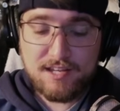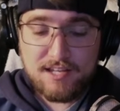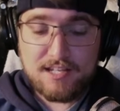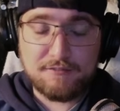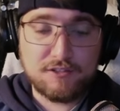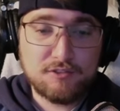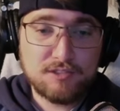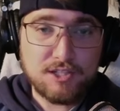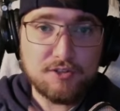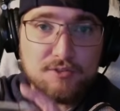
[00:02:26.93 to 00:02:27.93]
If you
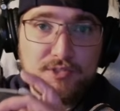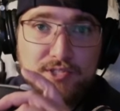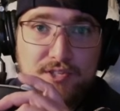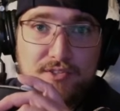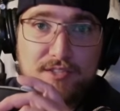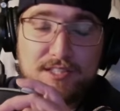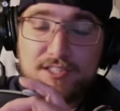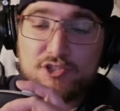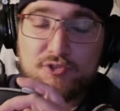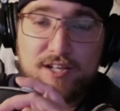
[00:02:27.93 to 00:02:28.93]
use the
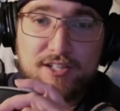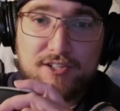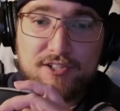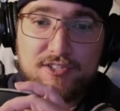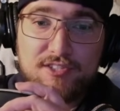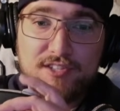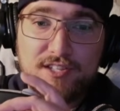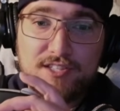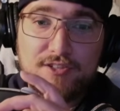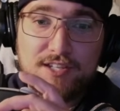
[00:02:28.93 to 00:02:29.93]
triggers,
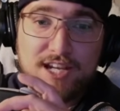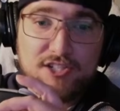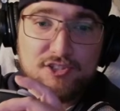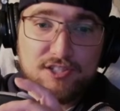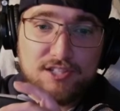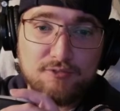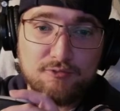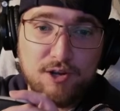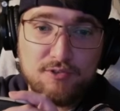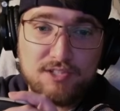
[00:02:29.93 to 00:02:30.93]
you can actually
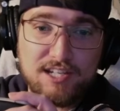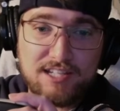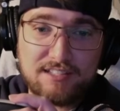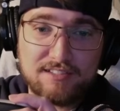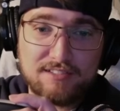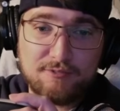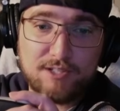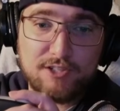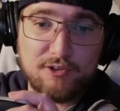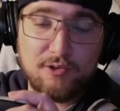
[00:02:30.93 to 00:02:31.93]
rotate
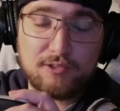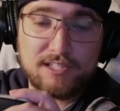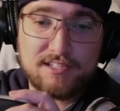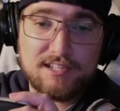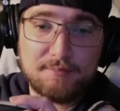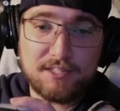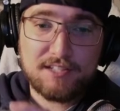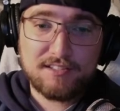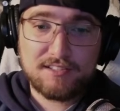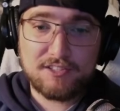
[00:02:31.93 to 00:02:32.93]
when you're holding
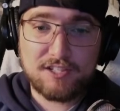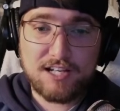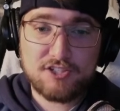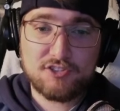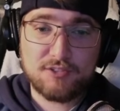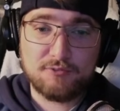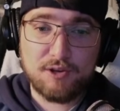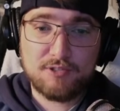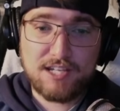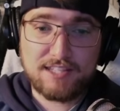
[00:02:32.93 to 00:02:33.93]
something. You can actually
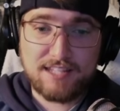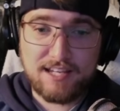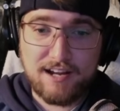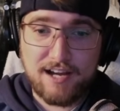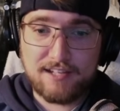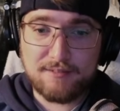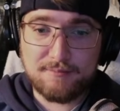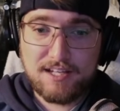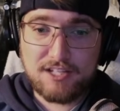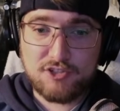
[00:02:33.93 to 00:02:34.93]
rotate that
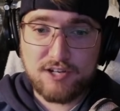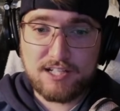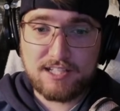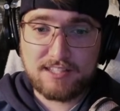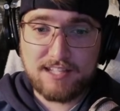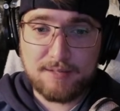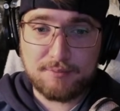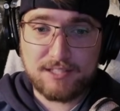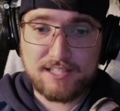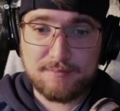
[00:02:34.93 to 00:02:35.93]
item and try to get that
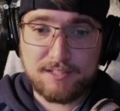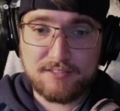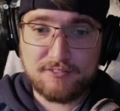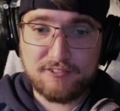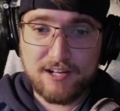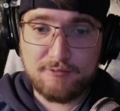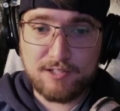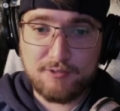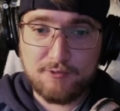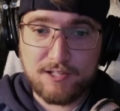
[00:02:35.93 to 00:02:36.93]
placement right where
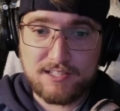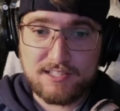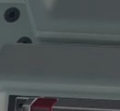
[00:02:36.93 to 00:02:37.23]
you want it.